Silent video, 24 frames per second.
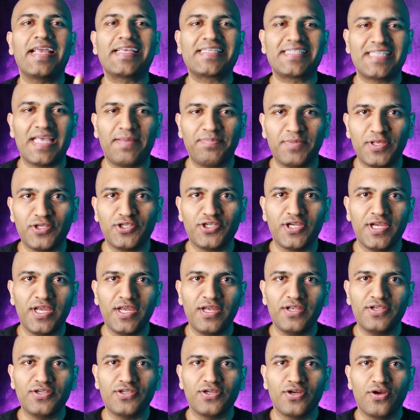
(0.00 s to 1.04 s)
accept the
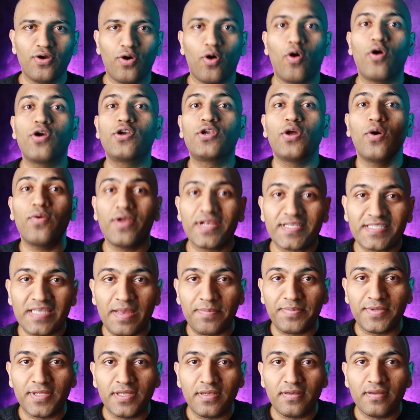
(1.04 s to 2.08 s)
change, or don't
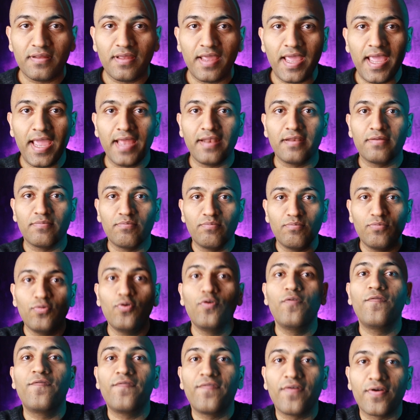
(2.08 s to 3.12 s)
accept it and
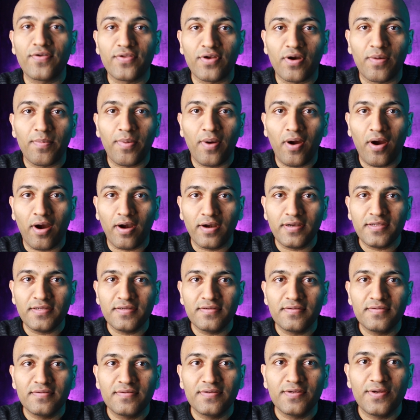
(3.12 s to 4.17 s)
move further apart,
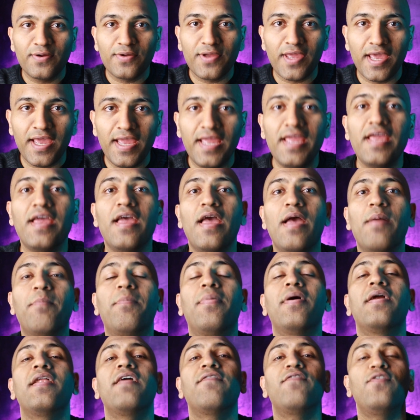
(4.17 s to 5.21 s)
okay?
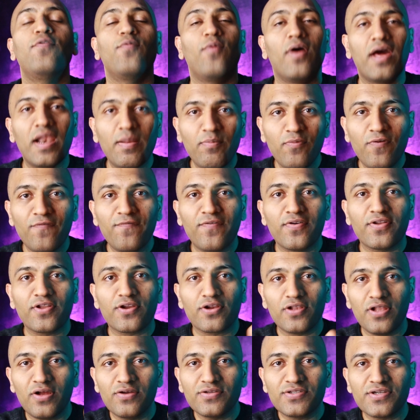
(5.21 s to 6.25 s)
But if you wanna move further
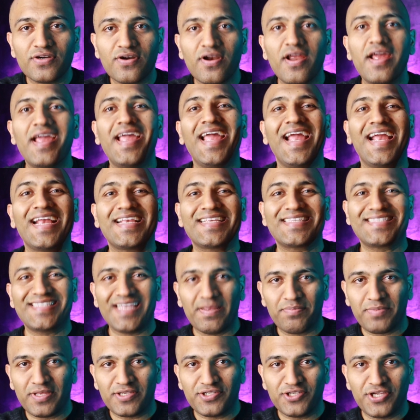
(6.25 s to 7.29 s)
closer,
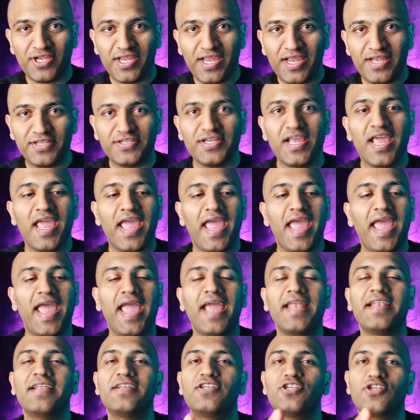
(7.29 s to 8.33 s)
accept the change
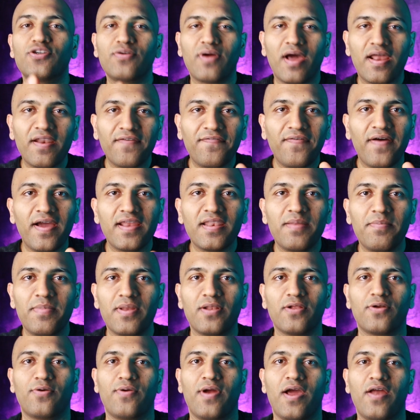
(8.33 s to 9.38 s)
and try to find a
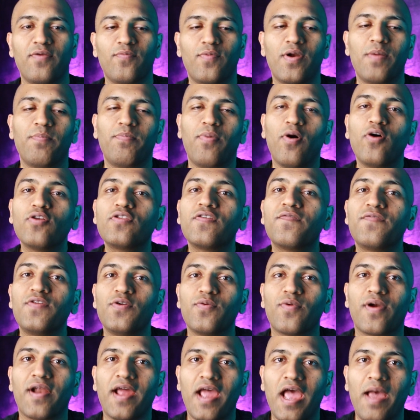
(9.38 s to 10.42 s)
middle ground where both of
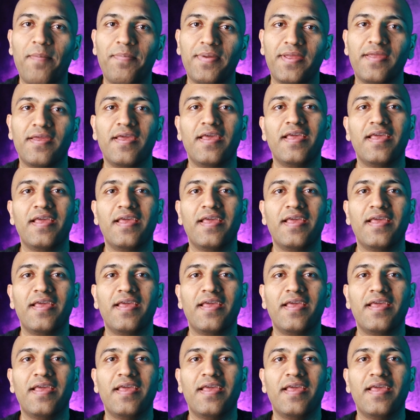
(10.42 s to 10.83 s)
you are happy.